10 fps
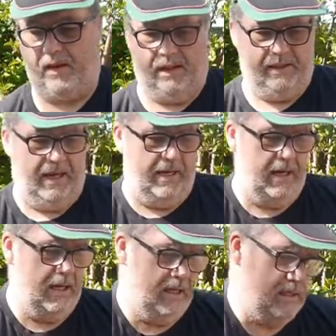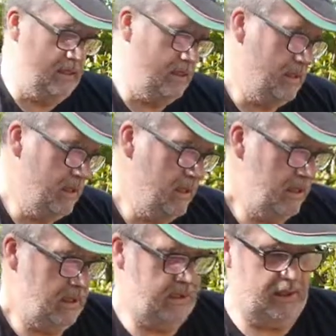And then
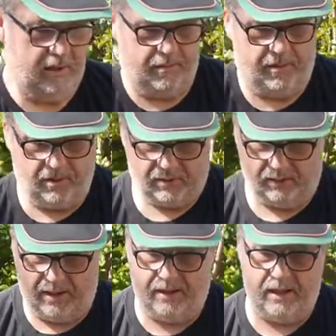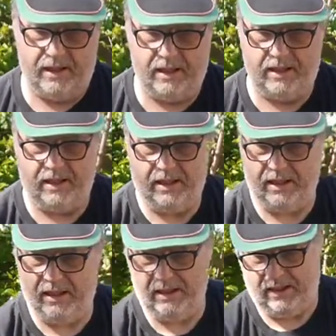turn the box around,
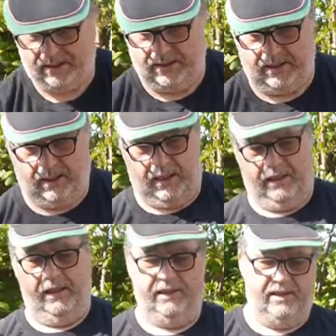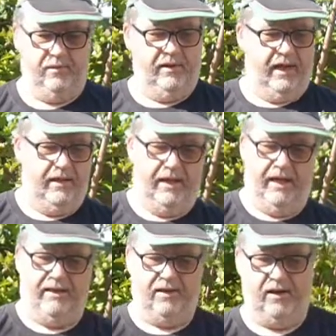and that's it without the
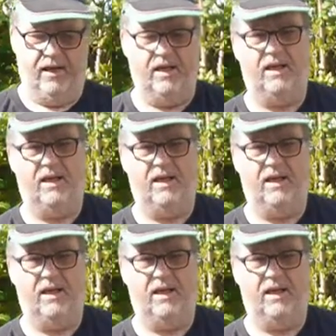legs on